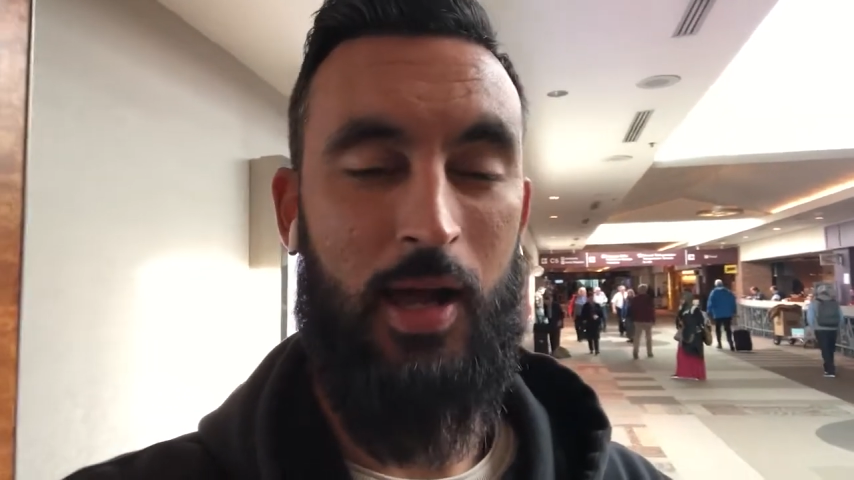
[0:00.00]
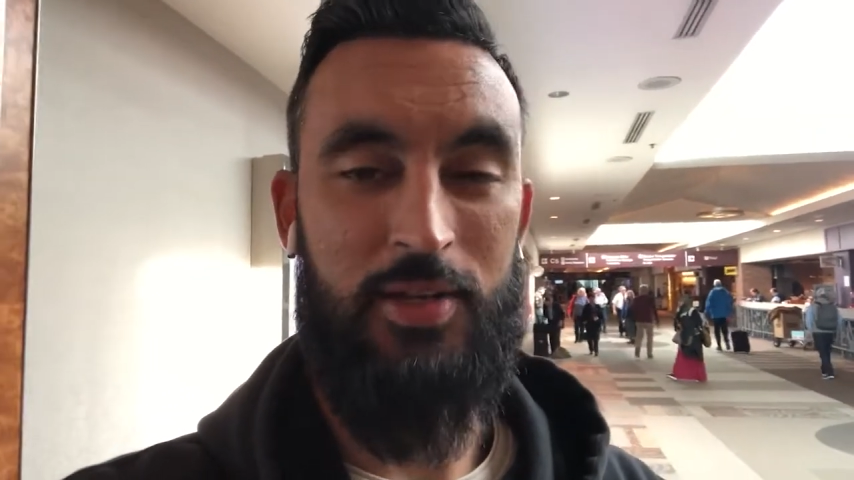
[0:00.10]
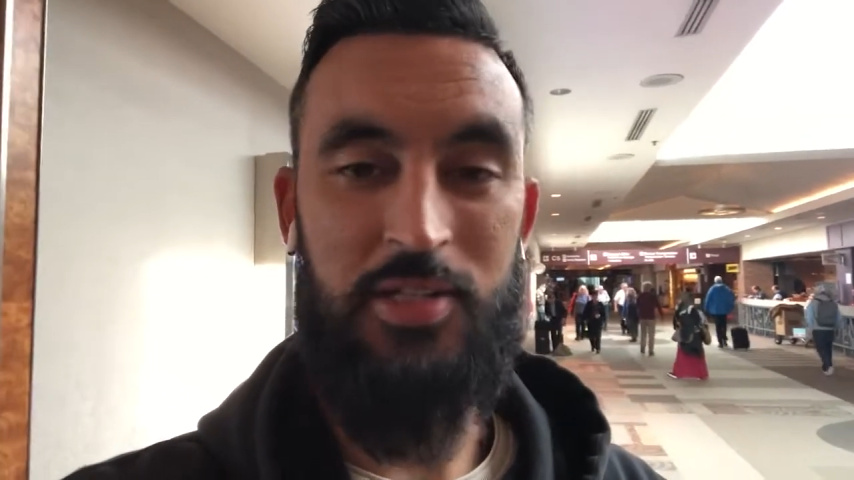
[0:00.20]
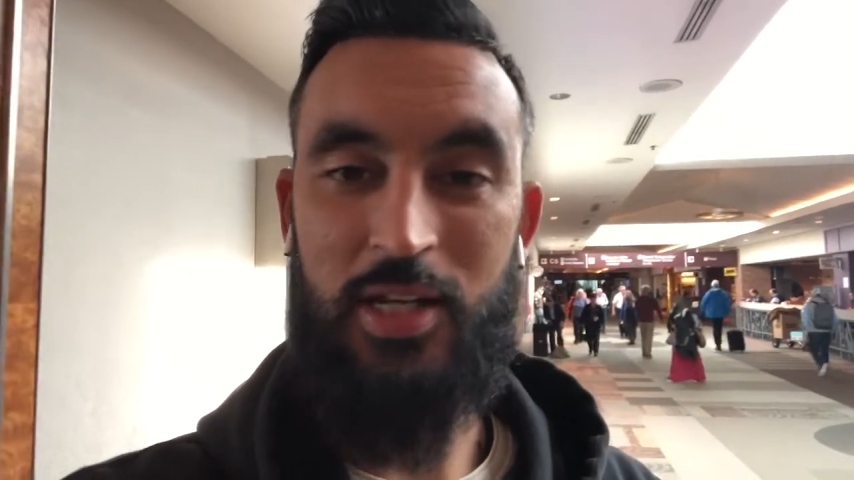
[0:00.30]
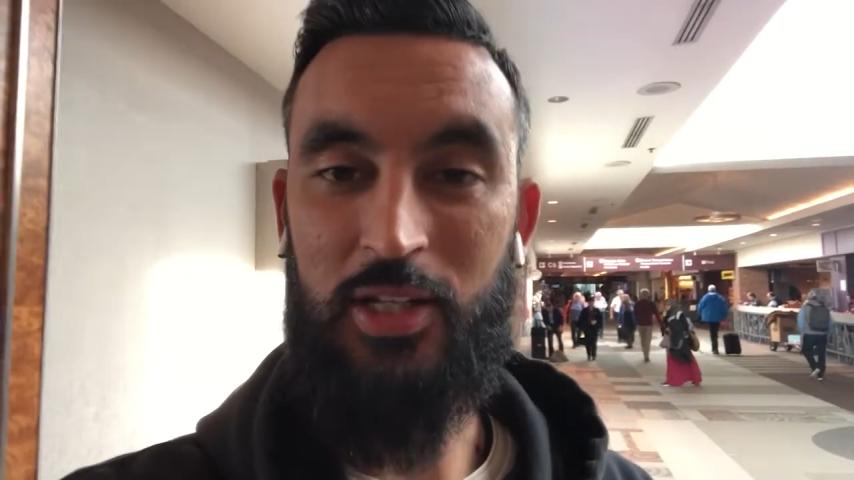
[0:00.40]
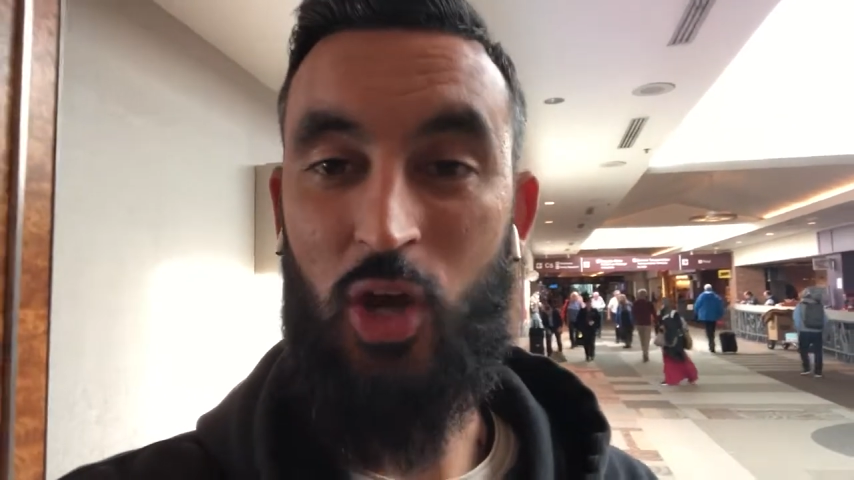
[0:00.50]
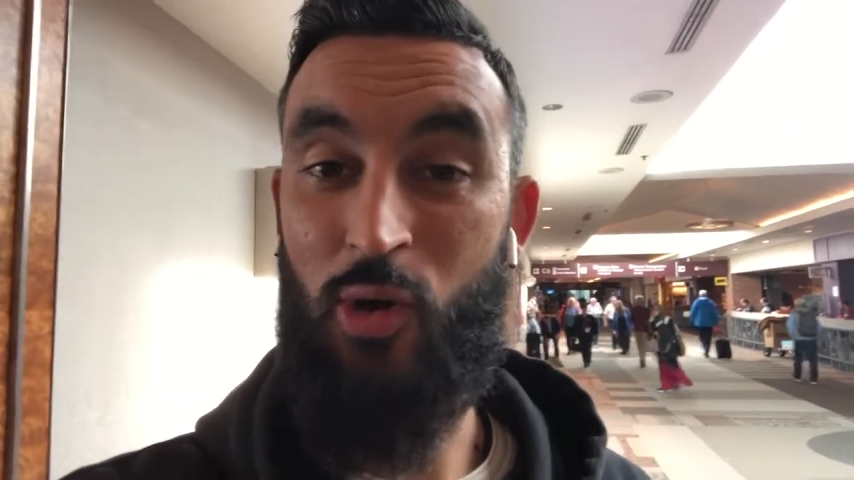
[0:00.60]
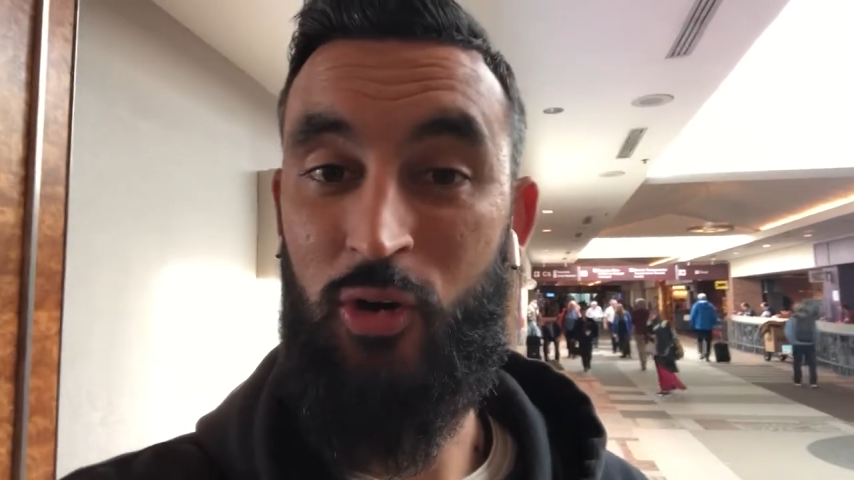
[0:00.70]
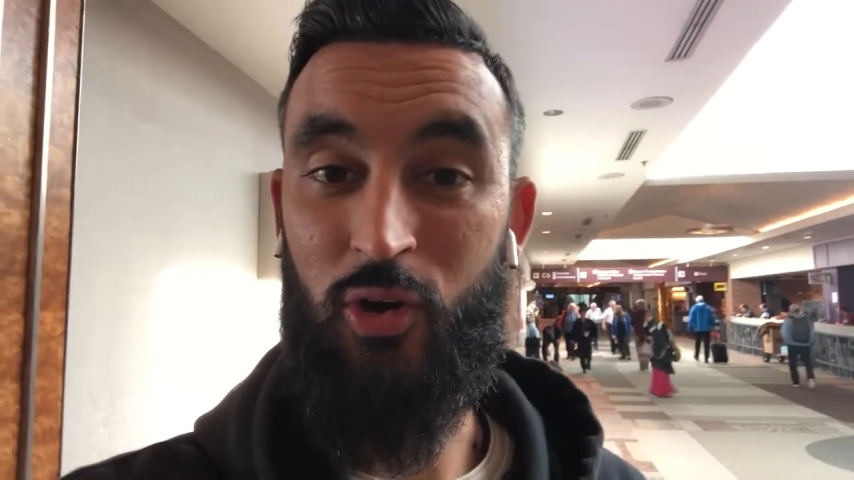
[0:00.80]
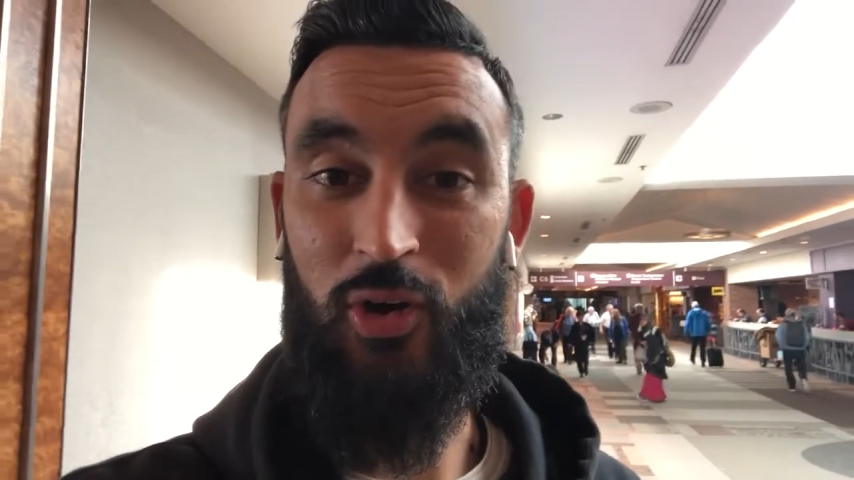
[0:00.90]
it doesn't need to
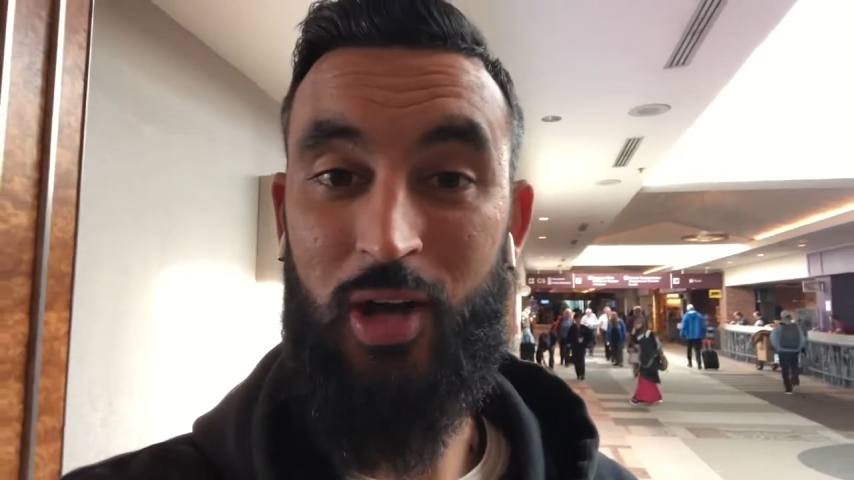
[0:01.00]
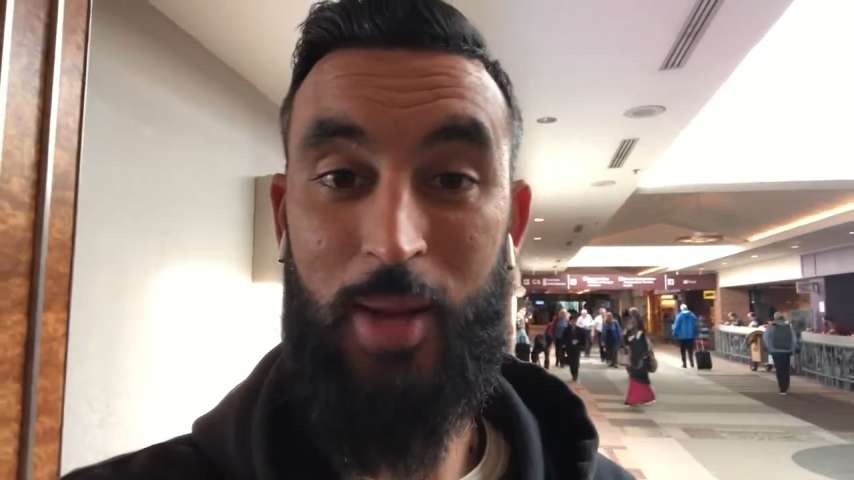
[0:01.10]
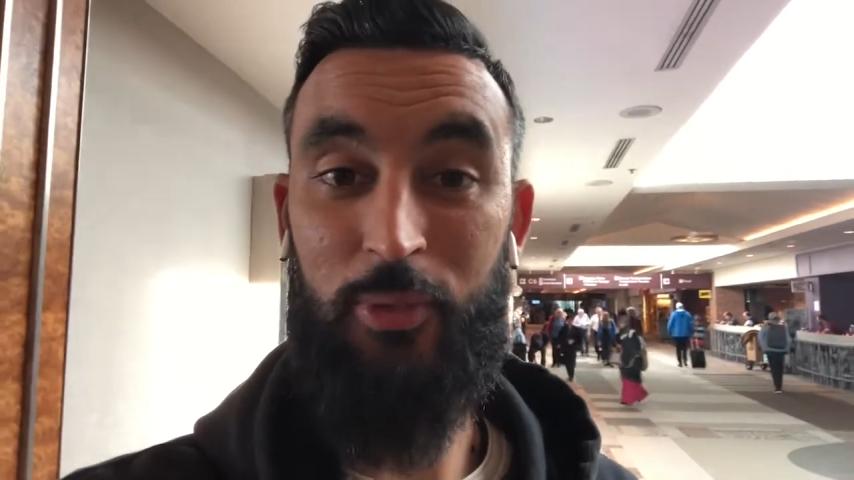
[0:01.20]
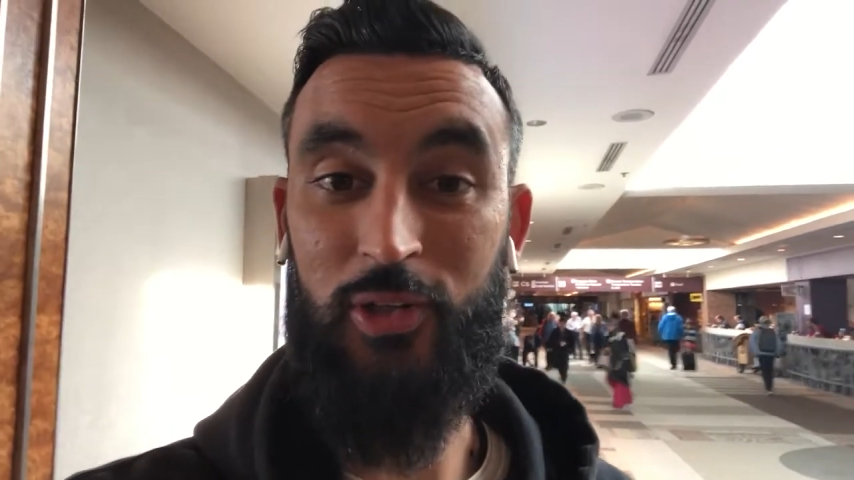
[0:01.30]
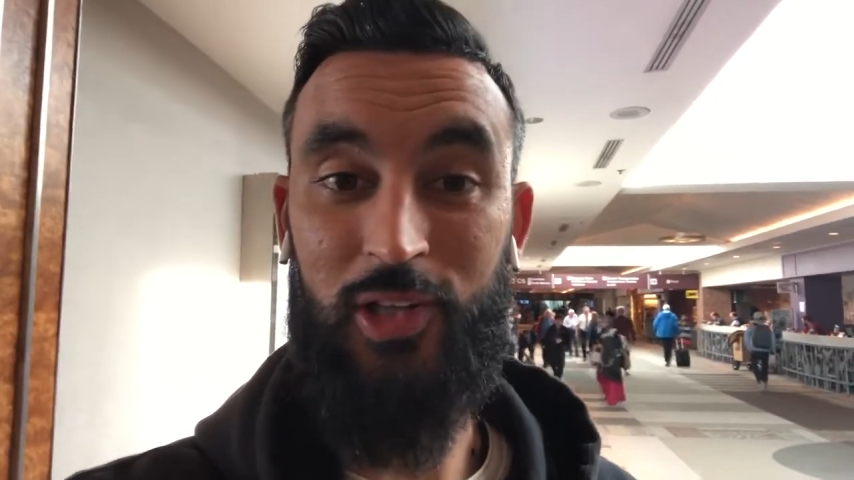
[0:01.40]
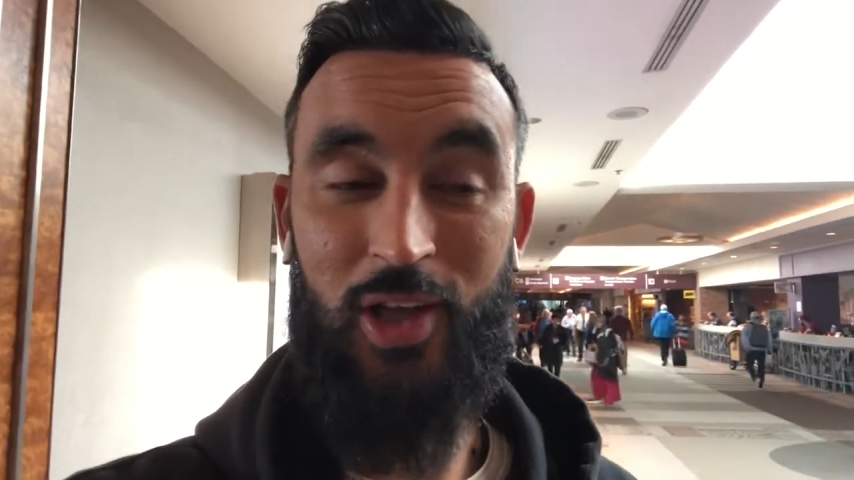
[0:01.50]
go up